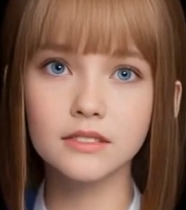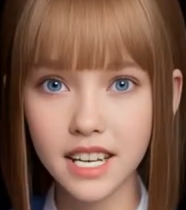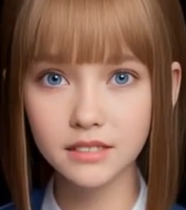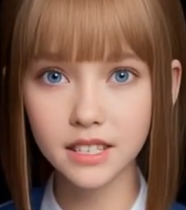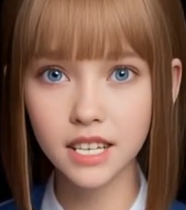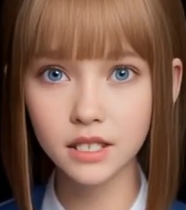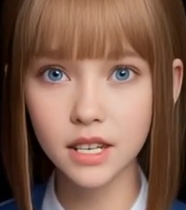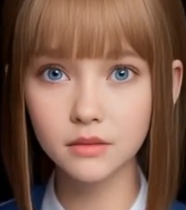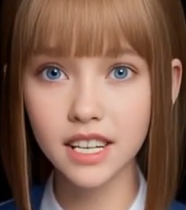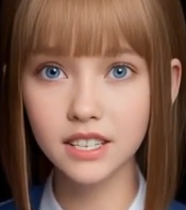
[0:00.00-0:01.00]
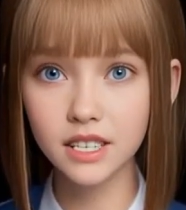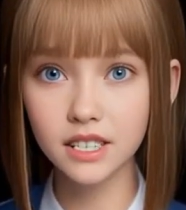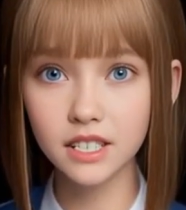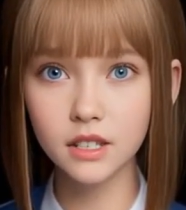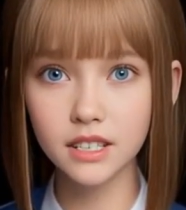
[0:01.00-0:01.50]
If the Olympics
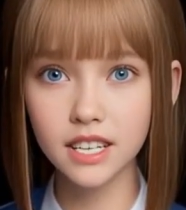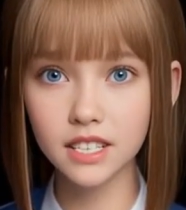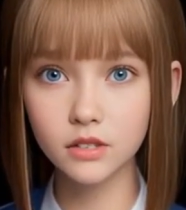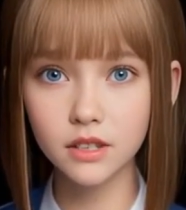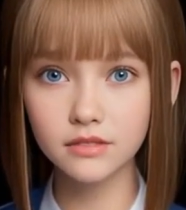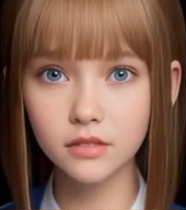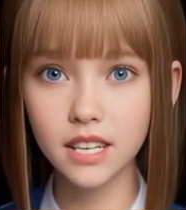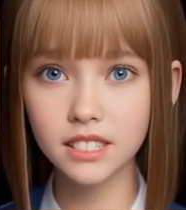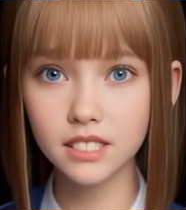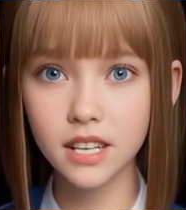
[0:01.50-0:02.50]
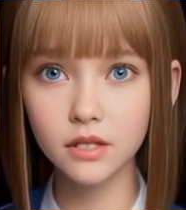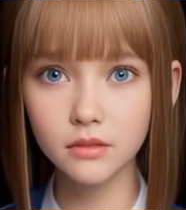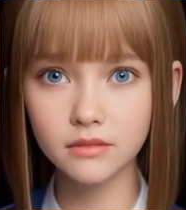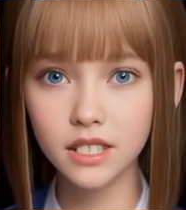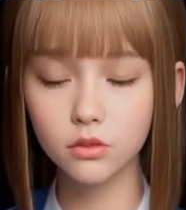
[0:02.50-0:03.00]
is turned into a freak
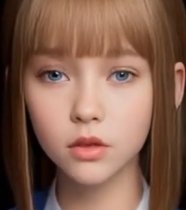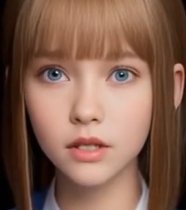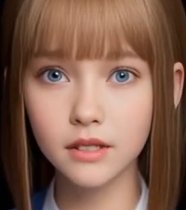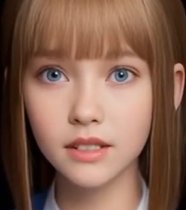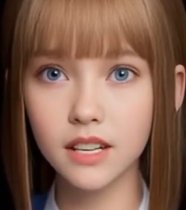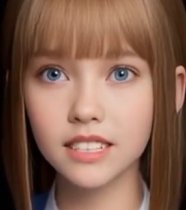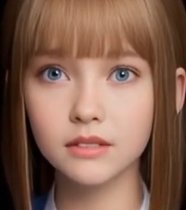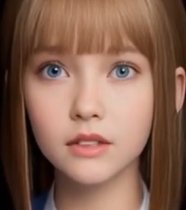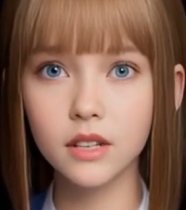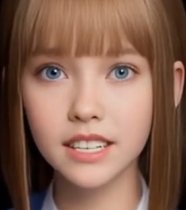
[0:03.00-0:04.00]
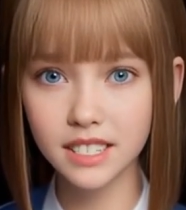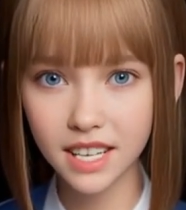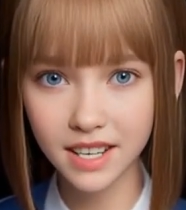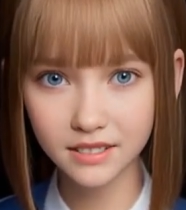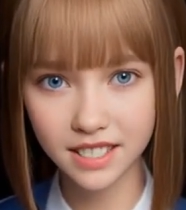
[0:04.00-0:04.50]
show, there won't be much point in
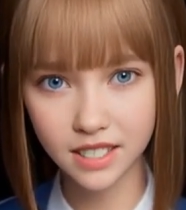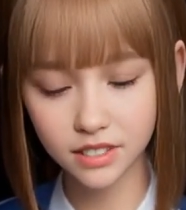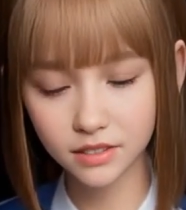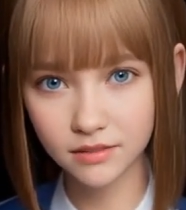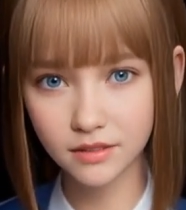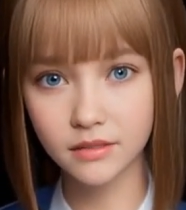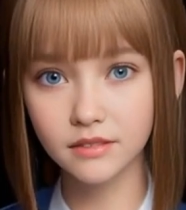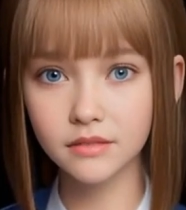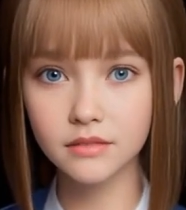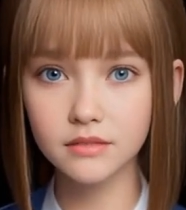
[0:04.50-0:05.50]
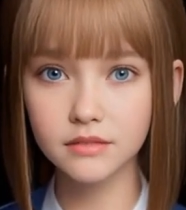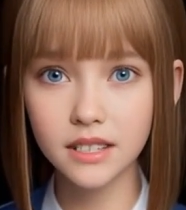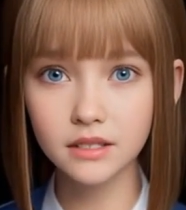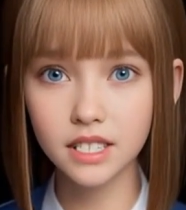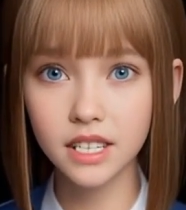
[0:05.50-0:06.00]
having it.
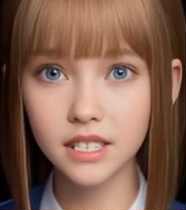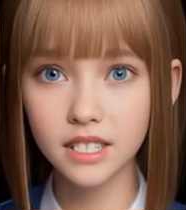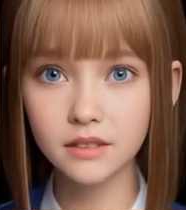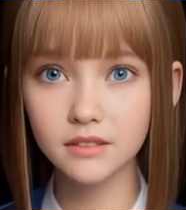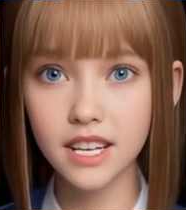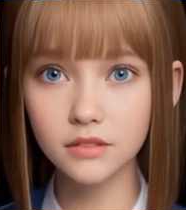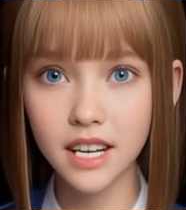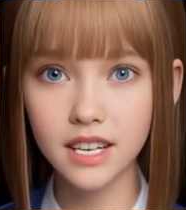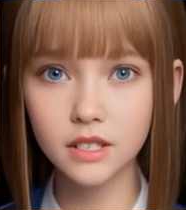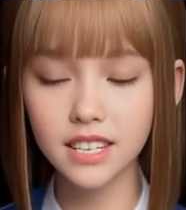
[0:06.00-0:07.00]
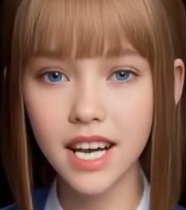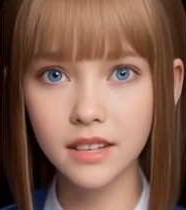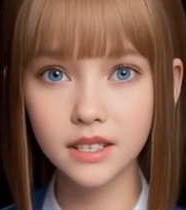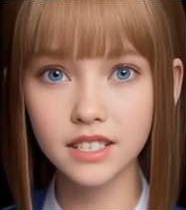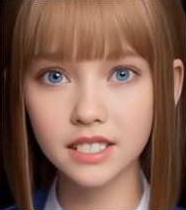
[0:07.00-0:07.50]
If she is a female and
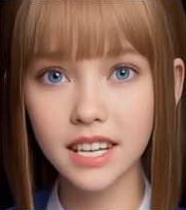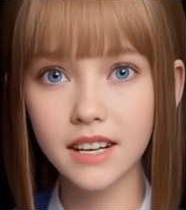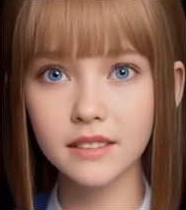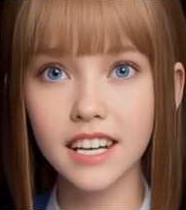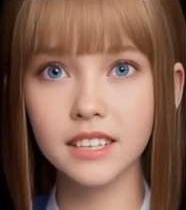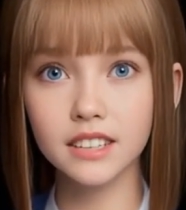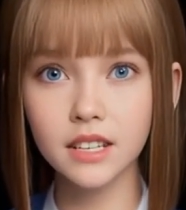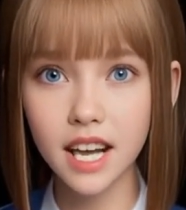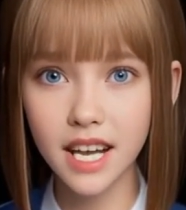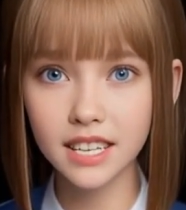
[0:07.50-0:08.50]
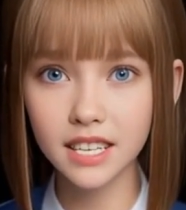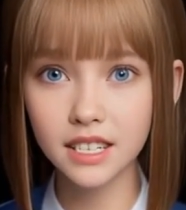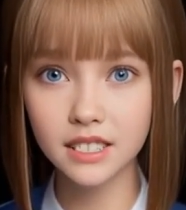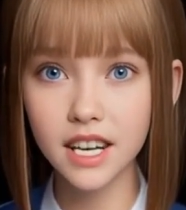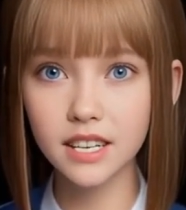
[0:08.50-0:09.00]
happens to have extra high
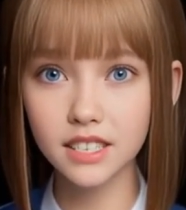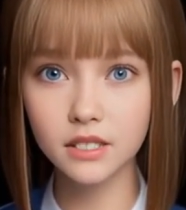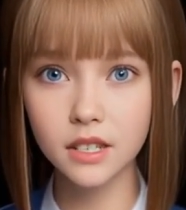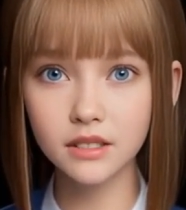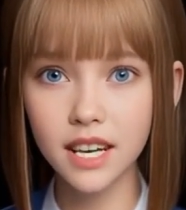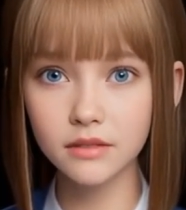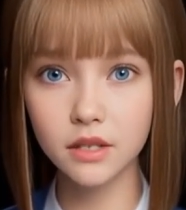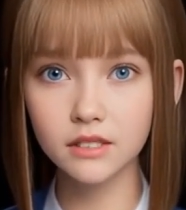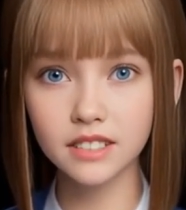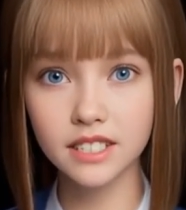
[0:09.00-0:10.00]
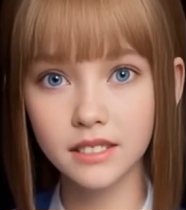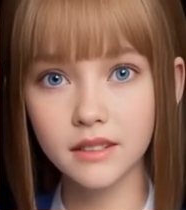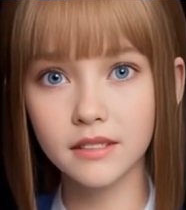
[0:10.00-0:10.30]
testosterone levels,